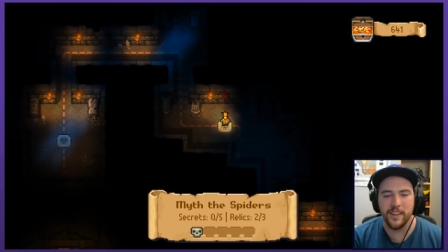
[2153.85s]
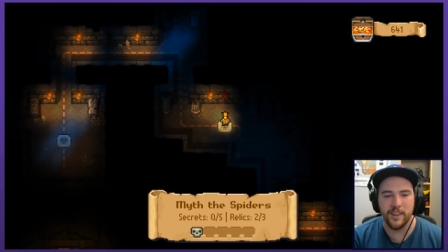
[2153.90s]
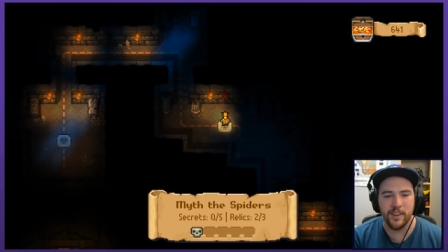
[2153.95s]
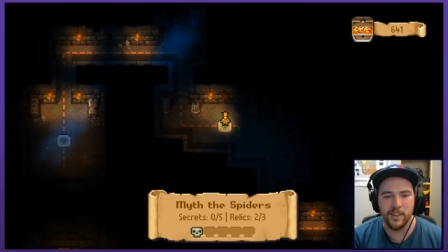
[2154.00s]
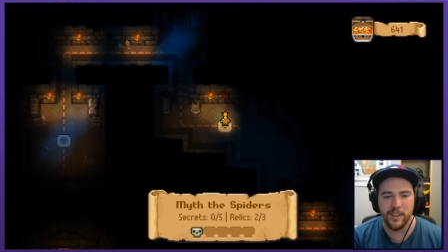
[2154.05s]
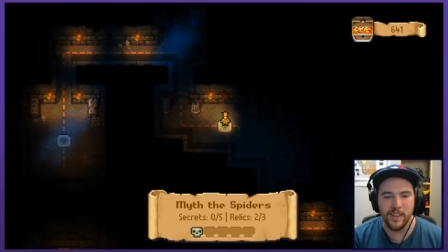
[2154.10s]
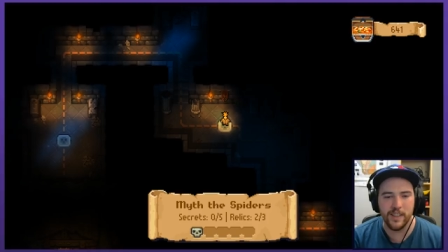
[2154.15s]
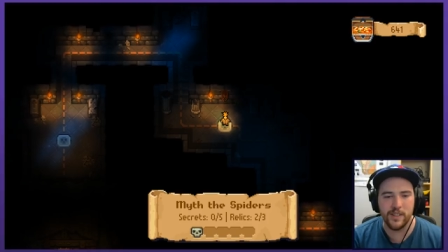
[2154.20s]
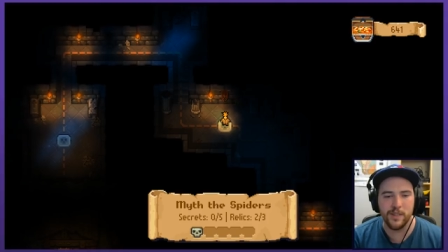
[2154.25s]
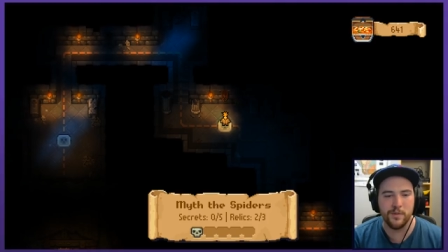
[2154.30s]

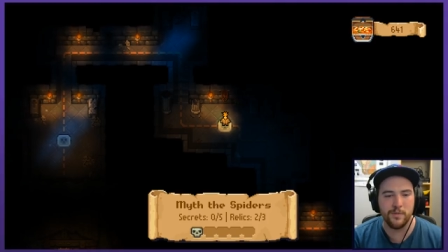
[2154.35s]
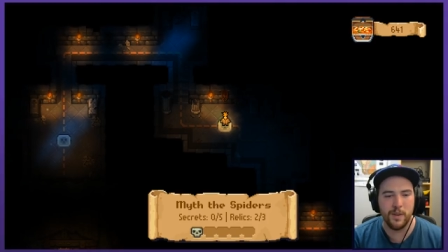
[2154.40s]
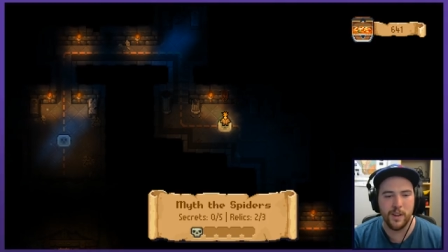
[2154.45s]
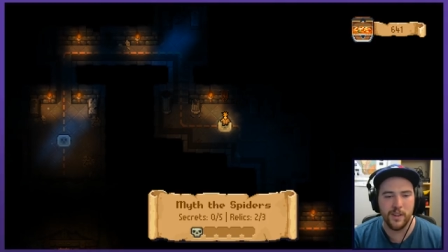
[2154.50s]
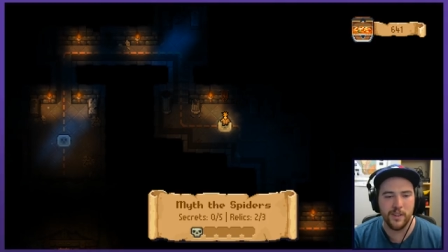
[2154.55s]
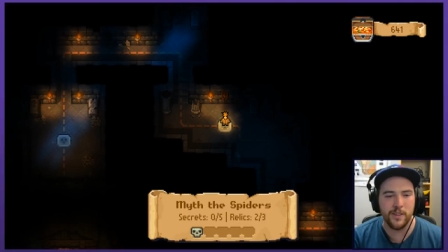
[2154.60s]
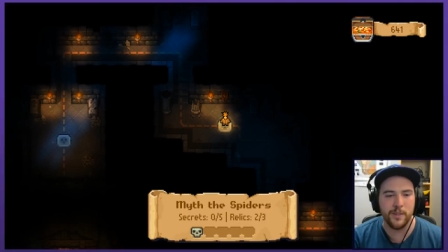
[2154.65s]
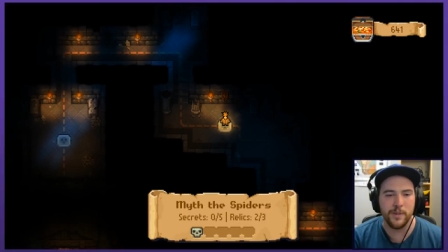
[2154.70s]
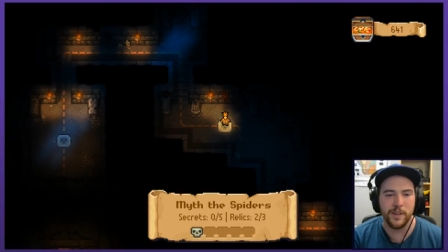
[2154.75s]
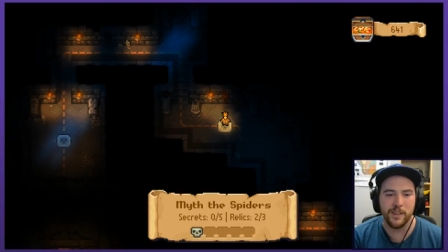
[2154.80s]
your initial
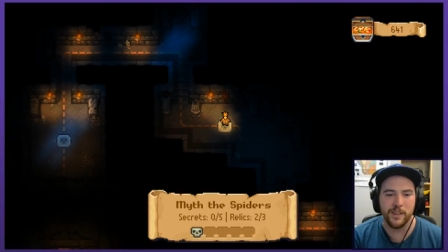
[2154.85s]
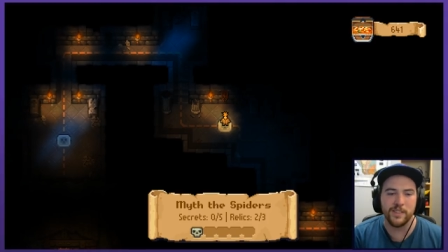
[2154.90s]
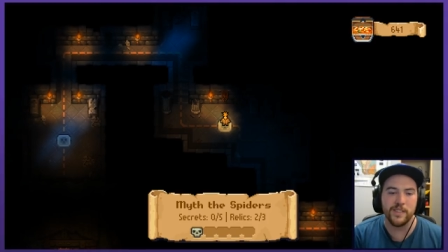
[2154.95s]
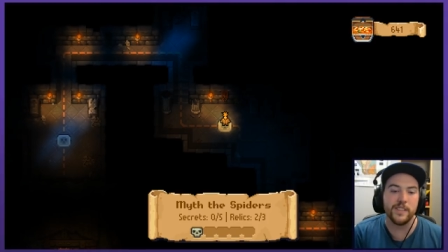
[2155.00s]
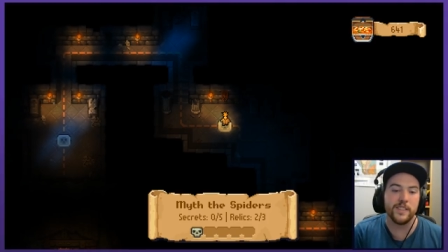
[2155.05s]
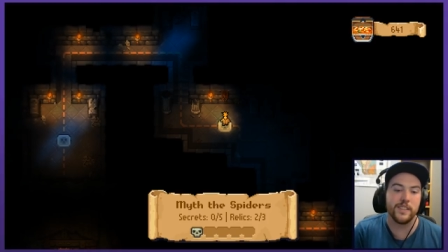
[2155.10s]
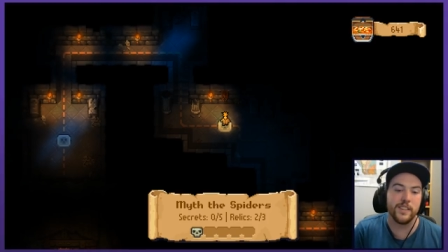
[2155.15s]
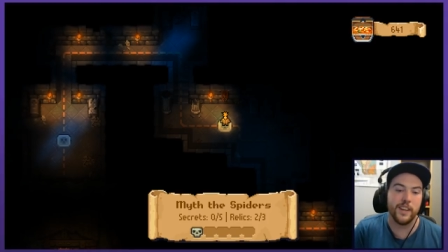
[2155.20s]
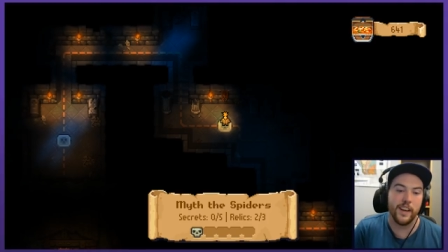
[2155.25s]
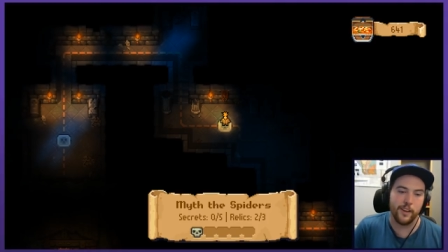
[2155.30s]
run through you're
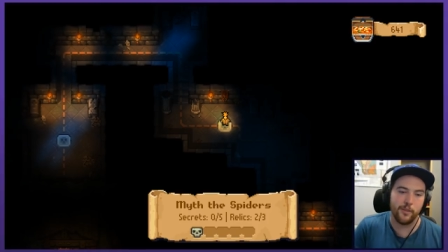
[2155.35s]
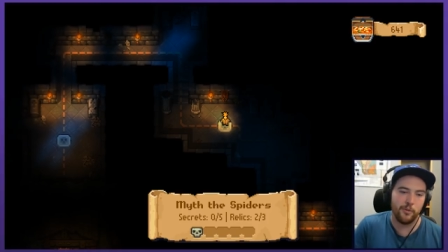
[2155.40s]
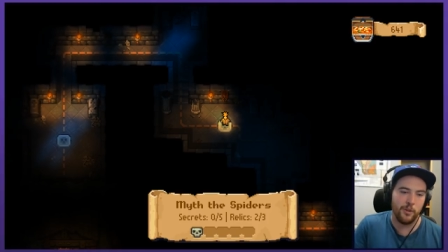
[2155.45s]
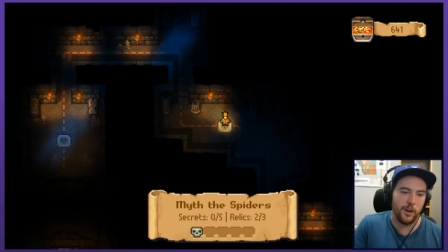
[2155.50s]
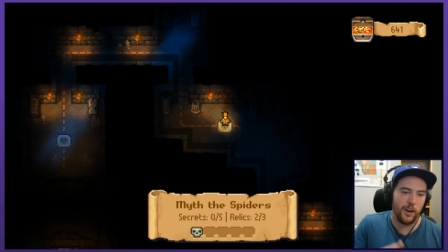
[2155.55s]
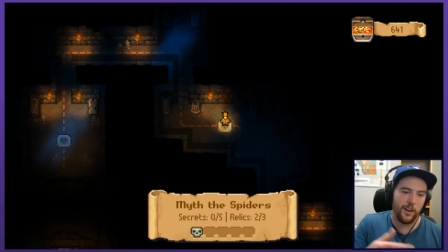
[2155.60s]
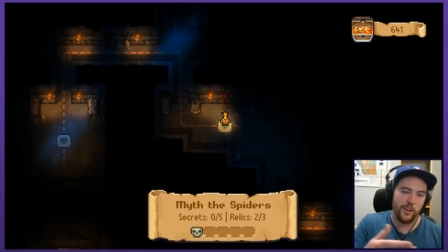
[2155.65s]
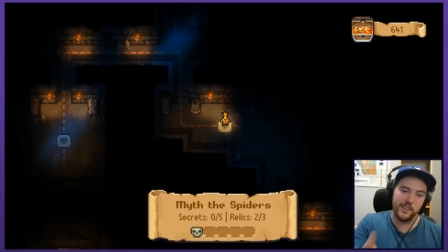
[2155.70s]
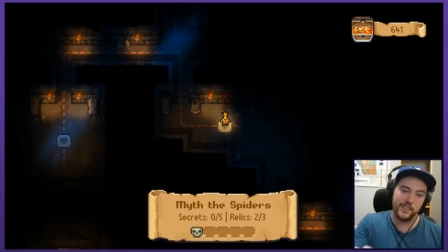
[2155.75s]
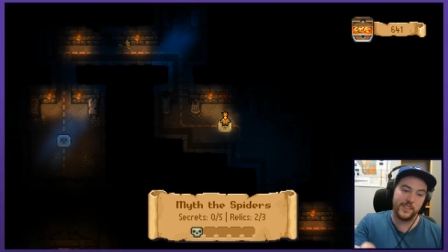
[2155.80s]
just like
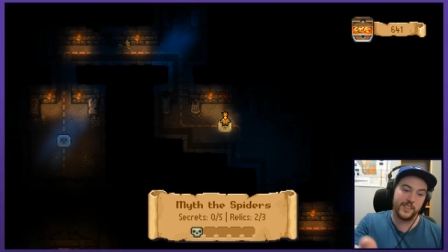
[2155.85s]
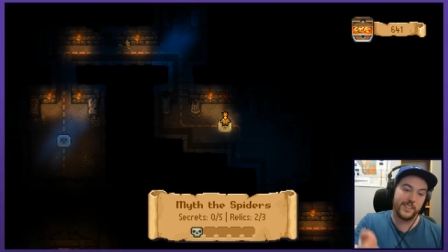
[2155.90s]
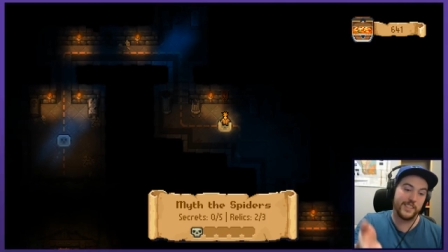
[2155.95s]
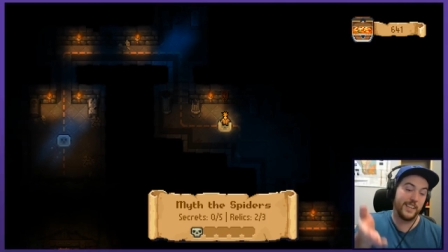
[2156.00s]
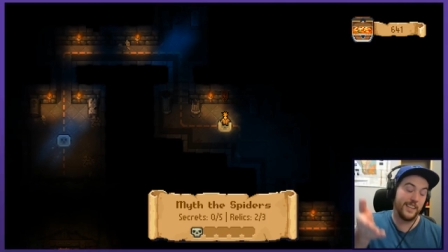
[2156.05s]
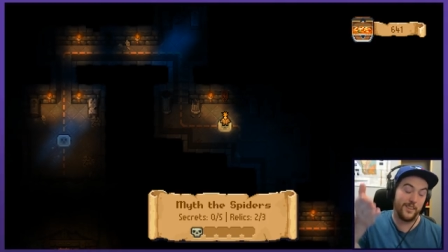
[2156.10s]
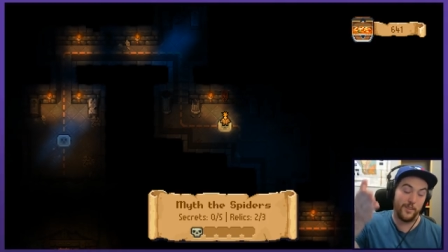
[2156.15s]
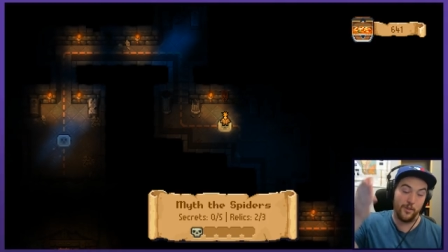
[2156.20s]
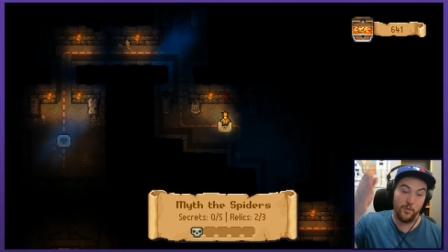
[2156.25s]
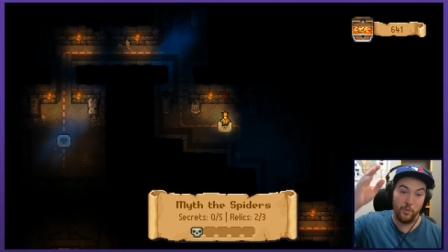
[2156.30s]
wow let's
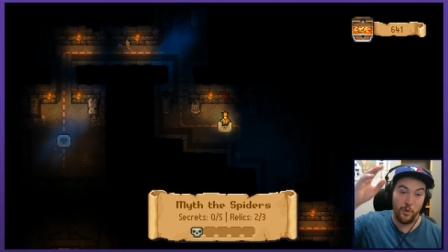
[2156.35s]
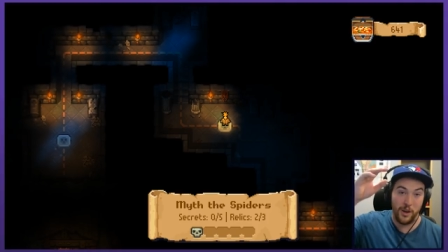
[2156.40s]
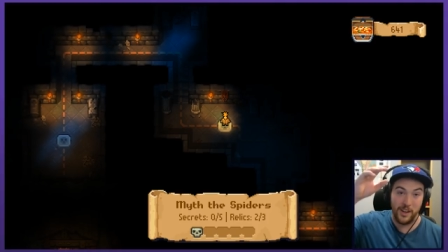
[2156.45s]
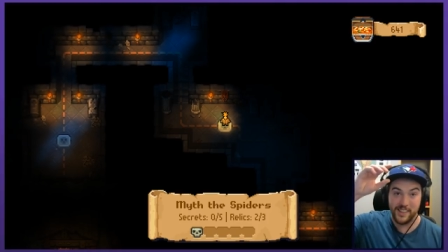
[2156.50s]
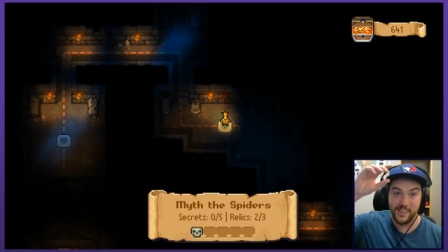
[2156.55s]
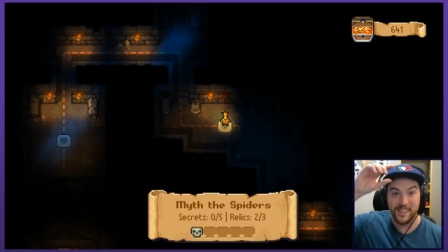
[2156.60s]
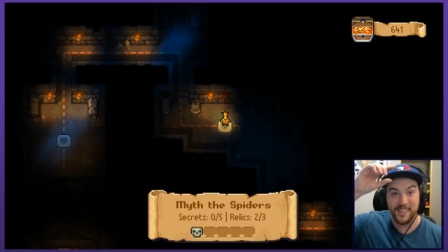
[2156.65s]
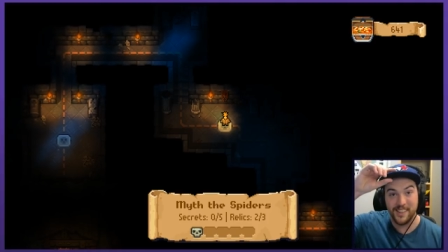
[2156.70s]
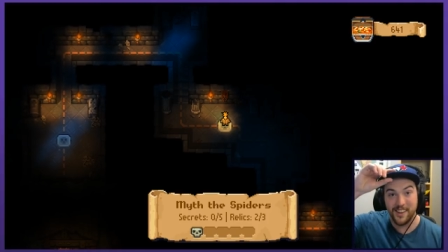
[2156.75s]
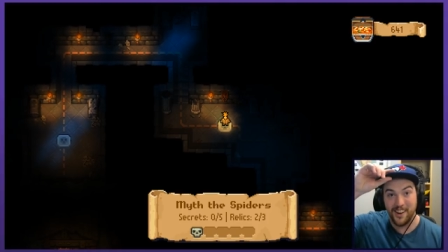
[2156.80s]
get the
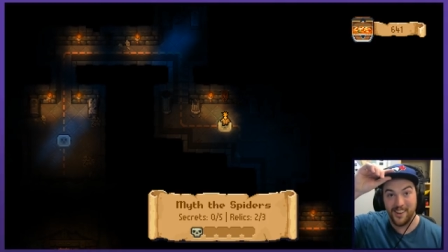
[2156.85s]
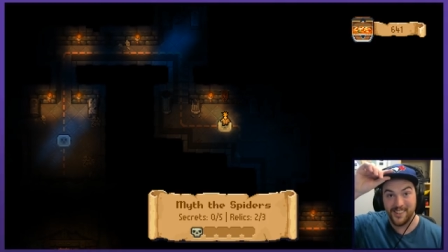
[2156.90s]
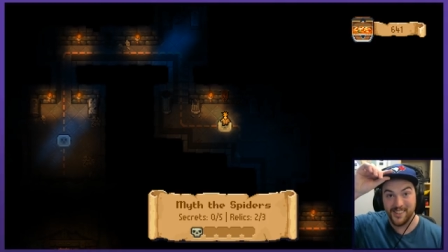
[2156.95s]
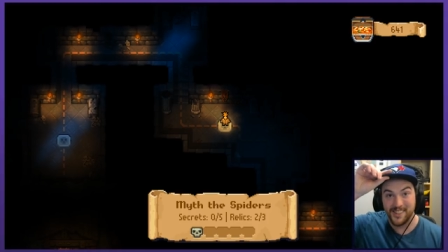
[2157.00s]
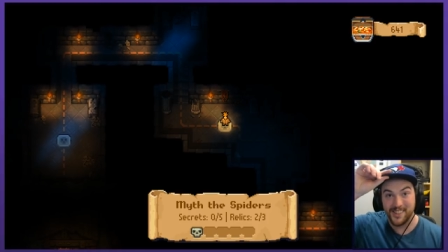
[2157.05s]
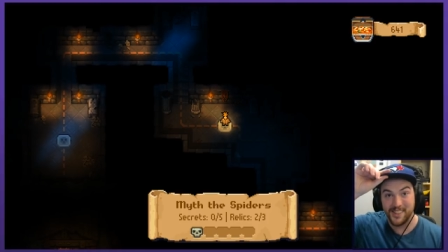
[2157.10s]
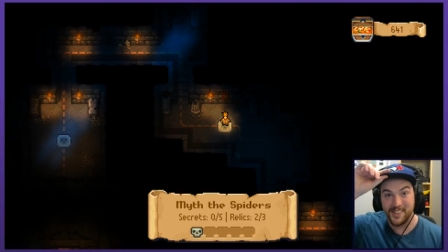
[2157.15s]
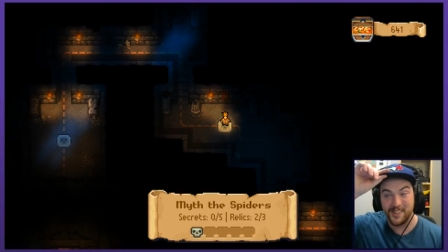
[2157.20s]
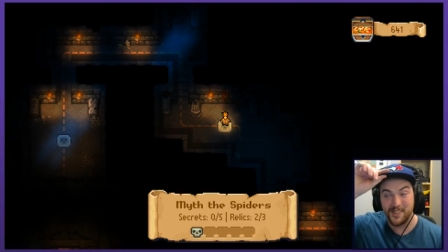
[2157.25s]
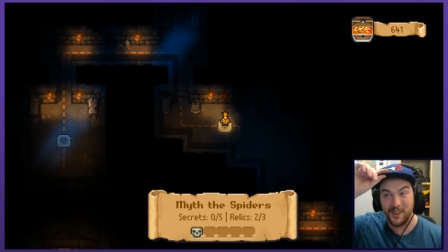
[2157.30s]
one skull
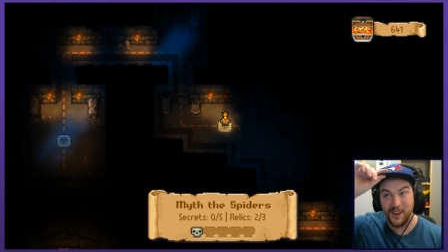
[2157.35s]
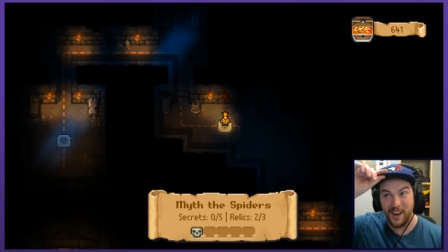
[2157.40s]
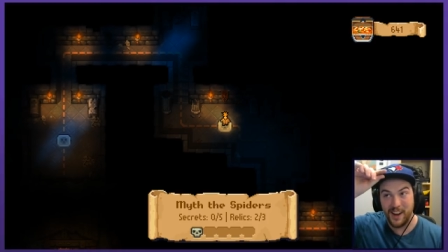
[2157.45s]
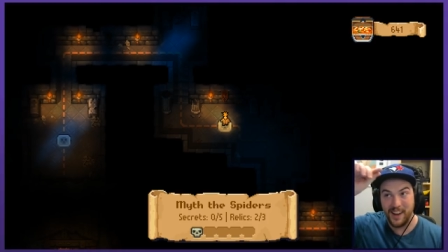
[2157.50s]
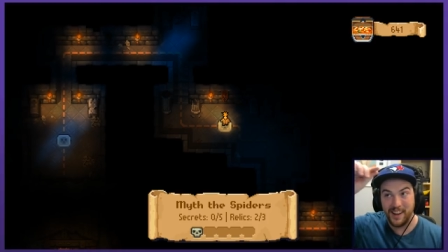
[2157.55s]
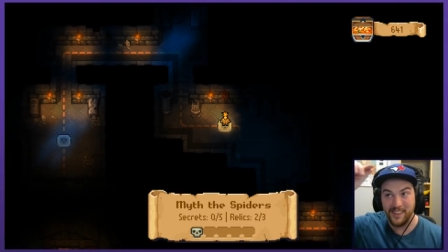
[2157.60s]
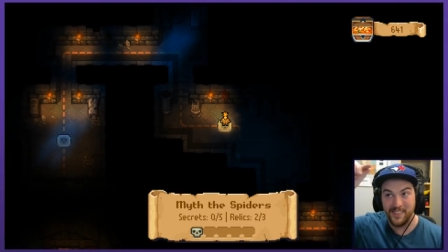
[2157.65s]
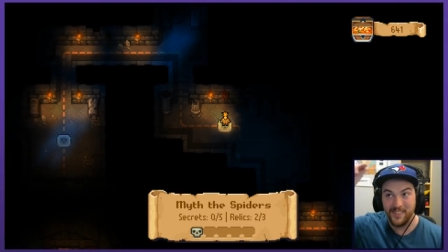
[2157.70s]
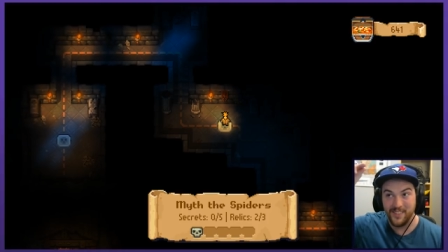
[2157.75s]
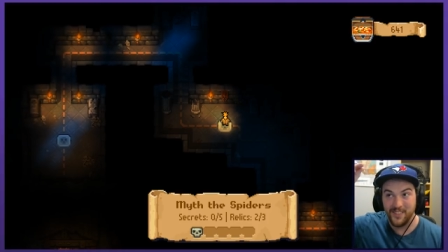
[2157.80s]
just try
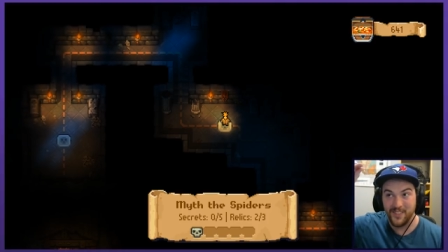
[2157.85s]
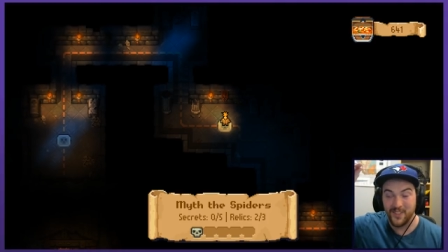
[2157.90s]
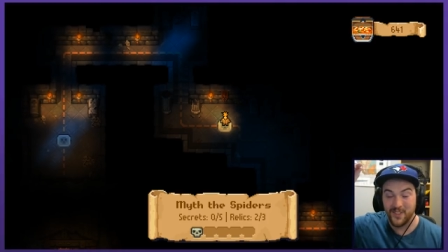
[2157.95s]
and